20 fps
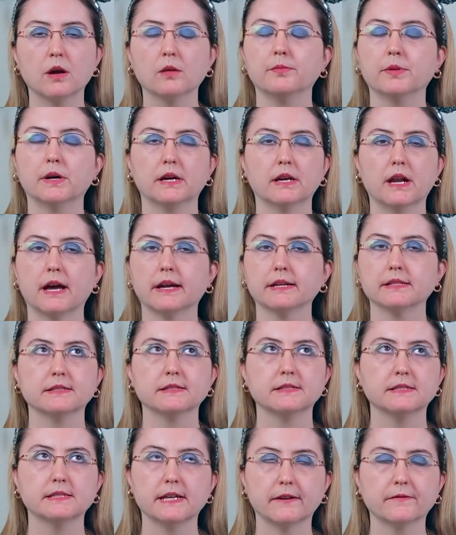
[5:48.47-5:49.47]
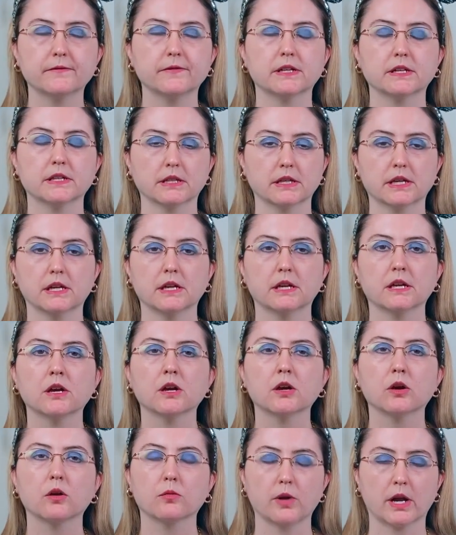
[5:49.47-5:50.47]
but I definitely
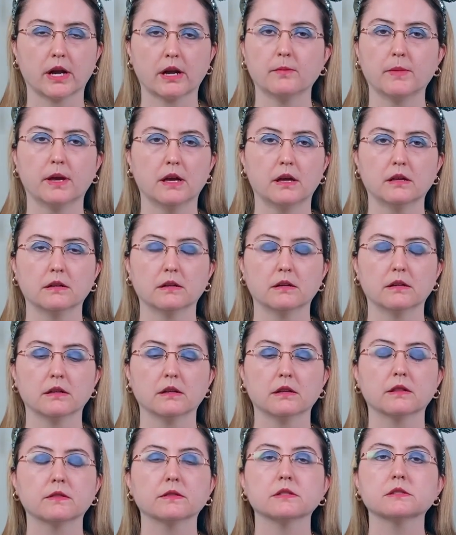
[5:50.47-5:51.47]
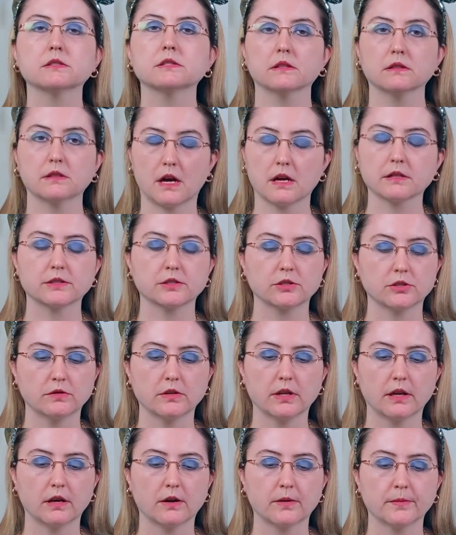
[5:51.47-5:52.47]
recommend the Deluxe
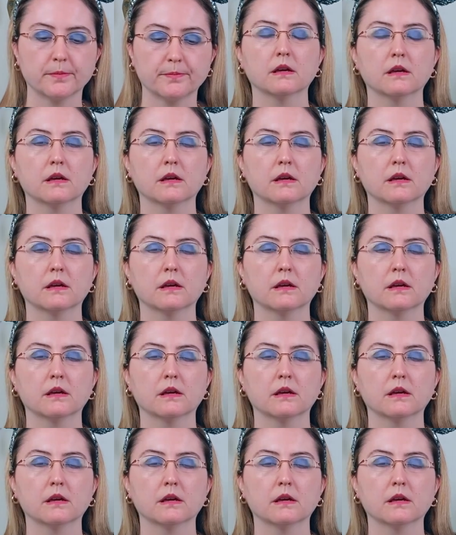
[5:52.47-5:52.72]
Studio.